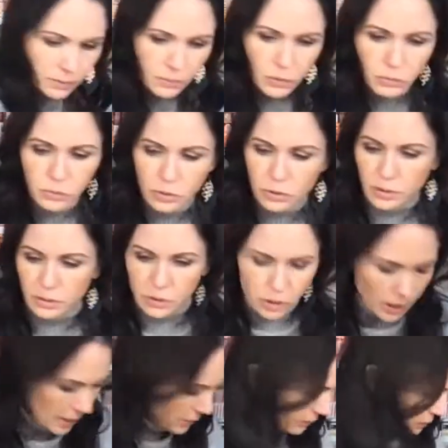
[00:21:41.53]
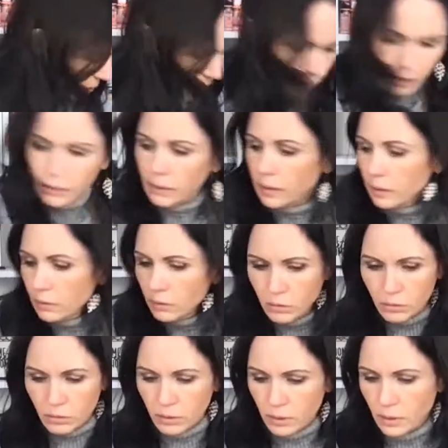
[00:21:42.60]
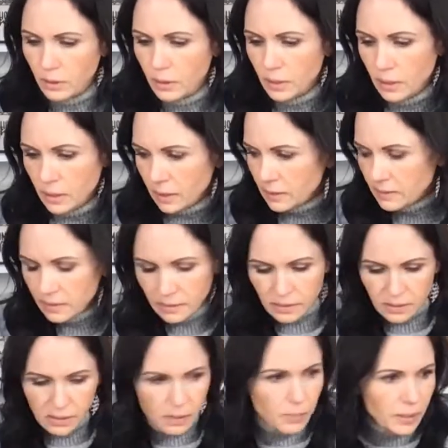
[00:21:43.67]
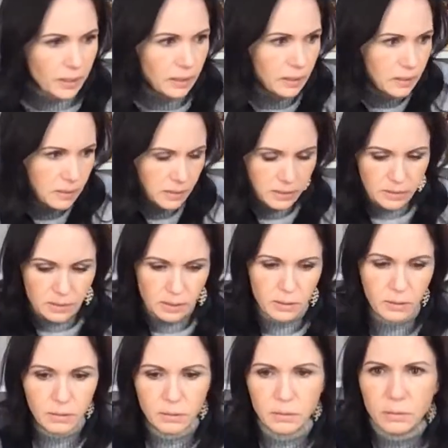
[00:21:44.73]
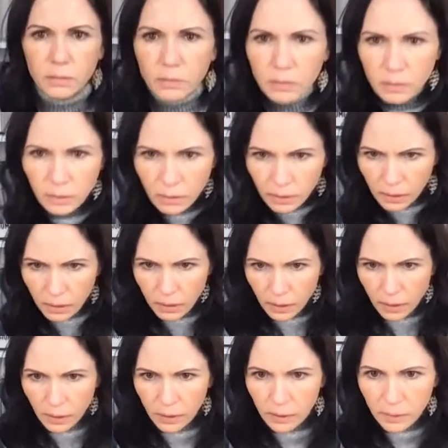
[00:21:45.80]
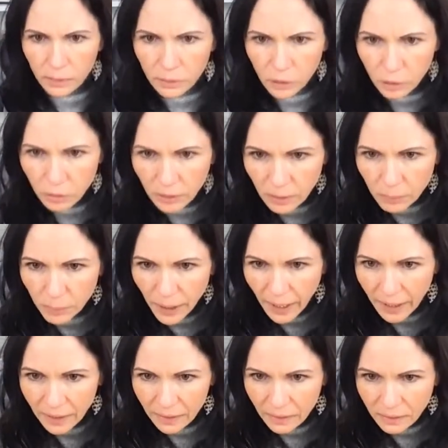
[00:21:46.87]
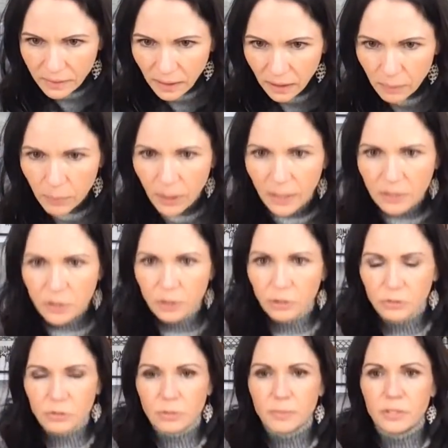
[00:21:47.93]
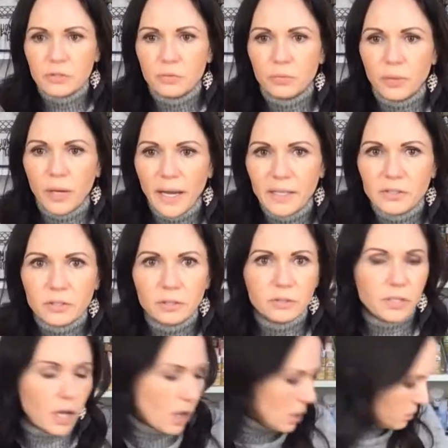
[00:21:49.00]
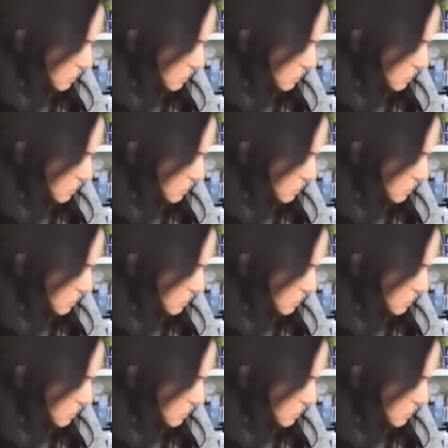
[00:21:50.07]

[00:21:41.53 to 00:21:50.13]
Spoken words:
most challenging because it's the biggest. You can paint and decoupage and use them as risers. Oh,